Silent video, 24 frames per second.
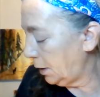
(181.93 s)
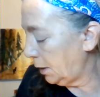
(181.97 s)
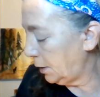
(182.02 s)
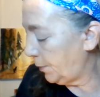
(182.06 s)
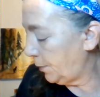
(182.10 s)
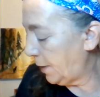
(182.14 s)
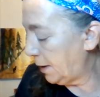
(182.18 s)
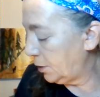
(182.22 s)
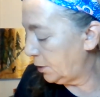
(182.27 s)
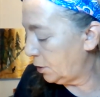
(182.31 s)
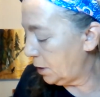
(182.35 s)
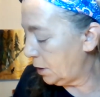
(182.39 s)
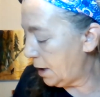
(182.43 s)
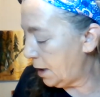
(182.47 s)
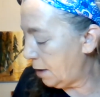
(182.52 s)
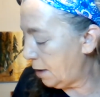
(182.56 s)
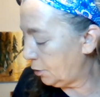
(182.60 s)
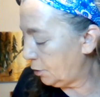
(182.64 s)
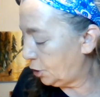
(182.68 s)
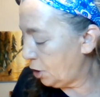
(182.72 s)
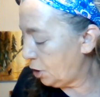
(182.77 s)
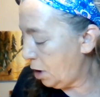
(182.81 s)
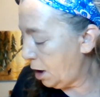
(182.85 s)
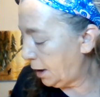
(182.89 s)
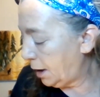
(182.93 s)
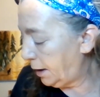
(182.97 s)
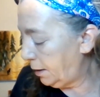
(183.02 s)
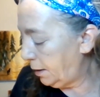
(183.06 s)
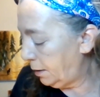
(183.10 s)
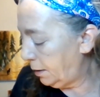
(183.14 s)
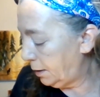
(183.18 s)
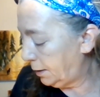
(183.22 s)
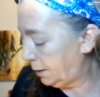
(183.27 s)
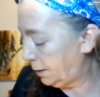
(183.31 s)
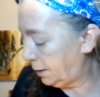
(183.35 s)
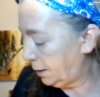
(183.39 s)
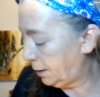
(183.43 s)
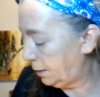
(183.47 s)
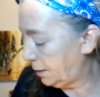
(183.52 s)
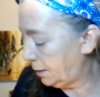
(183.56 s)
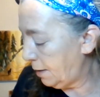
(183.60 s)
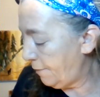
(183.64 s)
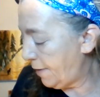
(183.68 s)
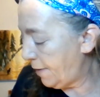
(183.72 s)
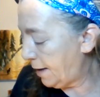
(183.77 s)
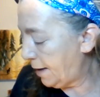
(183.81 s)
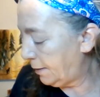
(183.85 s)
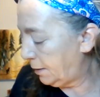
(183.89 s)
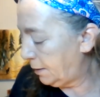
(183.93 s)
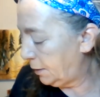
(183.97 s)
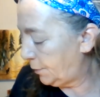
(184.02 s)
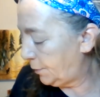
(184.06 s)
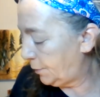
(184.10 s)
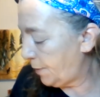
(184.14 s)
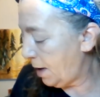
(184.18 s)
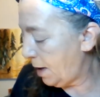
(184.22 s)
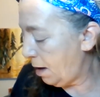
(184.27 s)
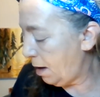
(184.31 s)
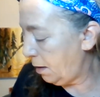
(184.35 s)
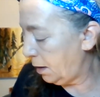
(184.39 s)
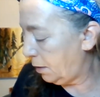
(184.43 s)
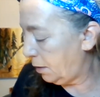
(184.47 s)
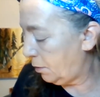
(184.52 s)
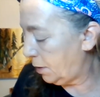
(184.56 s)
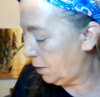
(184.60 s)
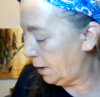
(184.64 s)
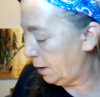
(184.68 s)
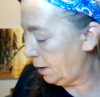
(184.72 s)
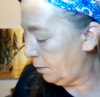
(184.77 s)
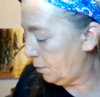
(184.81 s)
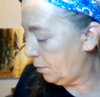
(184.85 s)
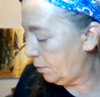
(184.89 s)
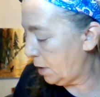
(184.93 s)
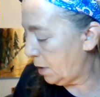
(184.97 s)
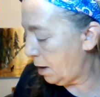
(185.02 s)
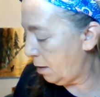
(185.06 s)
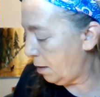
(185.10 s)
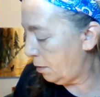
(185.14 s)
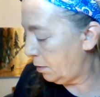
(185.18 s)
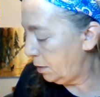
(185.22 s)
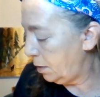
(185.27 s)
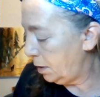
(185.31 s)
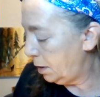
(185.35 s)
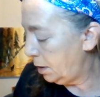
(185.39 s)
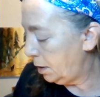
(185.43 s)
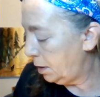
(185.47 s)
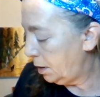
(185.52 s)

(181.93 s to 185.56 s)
Depends on how chalky this is. I've had this palette quite a while.